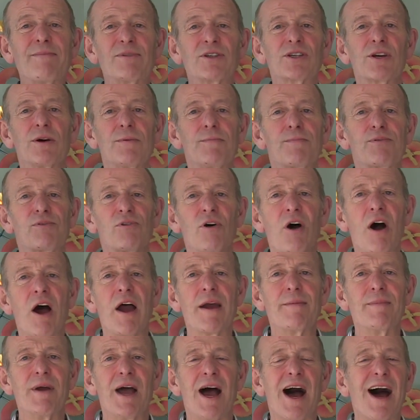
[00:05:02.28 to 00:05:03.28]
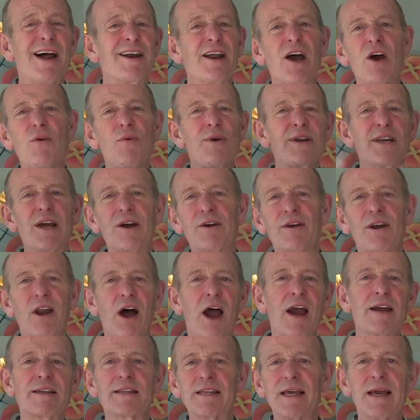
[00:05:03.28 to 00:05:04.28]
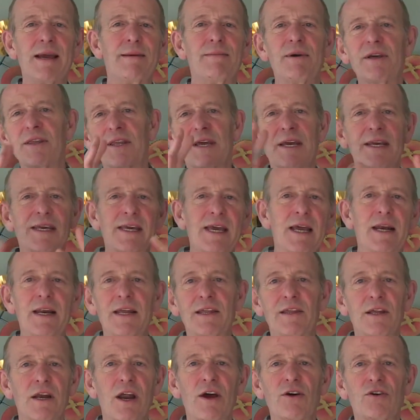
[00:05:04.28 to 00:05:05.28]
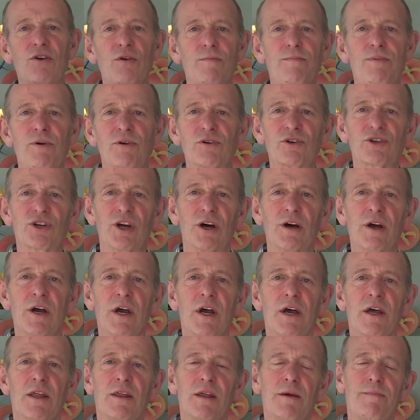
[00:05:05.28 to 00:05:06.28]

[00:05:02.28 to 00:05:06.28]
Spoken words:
Amazon Prime. I know we don't like them and they're killing the local bookshelf,